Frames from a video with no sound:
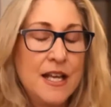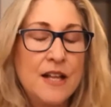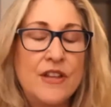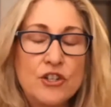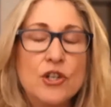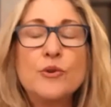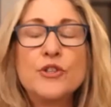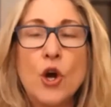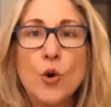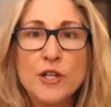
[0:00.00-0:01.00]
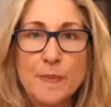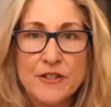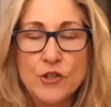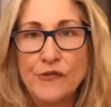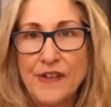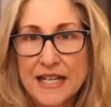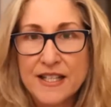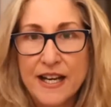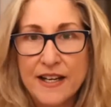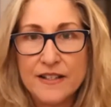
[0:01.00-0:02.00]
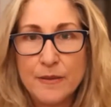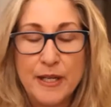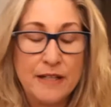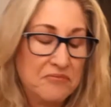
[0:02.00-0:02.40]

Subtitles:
That show has always been so fascinating to me.